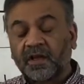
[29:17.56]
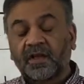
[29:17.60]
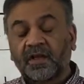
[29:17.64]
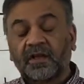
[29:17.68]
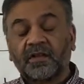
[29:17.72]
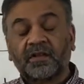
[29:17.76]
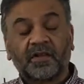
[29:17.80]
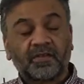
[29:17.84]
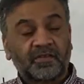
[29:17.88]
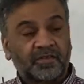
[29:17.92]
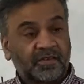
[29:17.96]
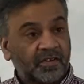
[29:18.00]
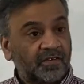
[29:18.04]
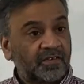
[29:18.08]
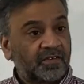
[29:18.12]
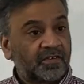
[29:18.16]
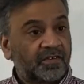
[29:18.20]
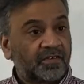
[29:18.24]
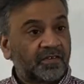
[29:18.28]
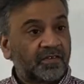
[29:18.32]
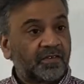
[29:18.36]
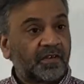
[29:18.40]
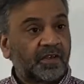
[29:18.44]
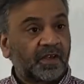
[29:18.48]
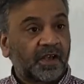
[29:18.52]
This
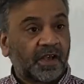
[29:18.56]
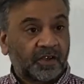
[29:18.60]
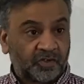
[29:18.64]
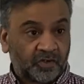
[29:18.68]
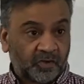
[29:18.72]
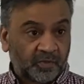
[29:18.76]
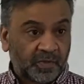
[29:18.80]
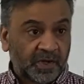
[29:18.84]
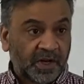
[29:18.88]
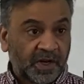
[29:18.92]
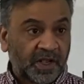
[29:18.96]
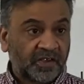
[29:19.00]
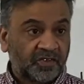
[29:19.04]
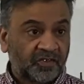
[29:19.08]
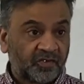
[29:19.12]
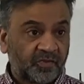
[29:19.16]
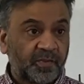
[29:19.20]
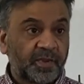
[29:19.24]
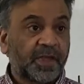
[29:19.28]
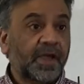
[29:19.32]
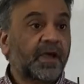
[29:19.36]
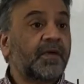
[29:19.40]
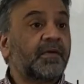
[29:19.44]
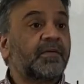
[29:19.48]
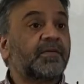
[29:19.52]
is a jumla
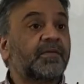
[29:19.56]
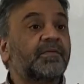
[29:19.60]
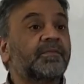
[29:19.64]
ismiya.